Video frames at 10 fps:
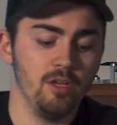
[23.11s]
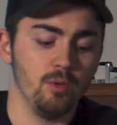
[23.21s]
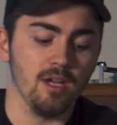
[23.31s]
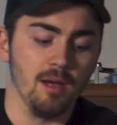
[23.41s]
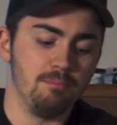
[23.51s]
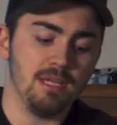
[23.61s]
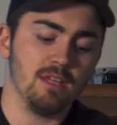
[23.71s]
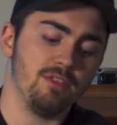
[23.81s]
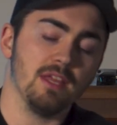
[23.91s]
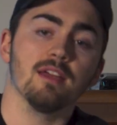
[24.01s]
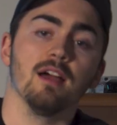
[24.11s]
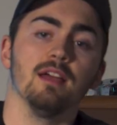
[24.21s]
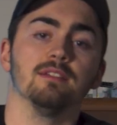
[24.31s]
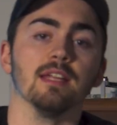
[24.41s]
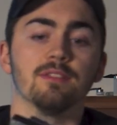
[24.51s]
We got big, thick
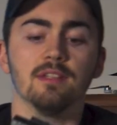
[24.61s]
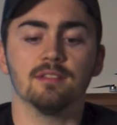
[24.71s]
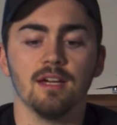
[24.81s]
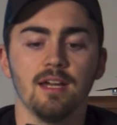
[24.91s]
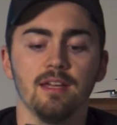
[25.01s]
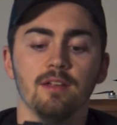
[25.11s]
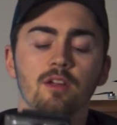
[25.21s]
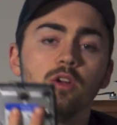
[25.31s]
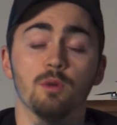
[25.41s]
guys like this guy,